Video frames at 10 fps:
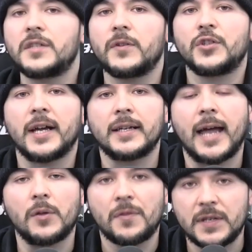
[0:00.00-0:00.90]
for checking
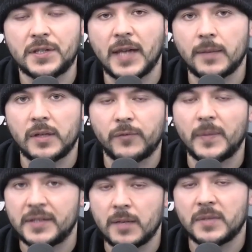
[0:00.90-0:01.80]
out this segment
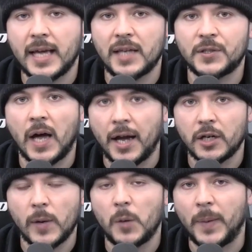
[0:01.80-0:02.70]
from the Timcast
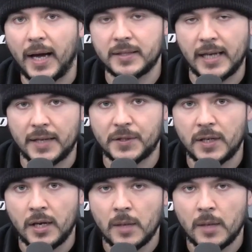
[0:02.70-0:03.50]
IRL podcast.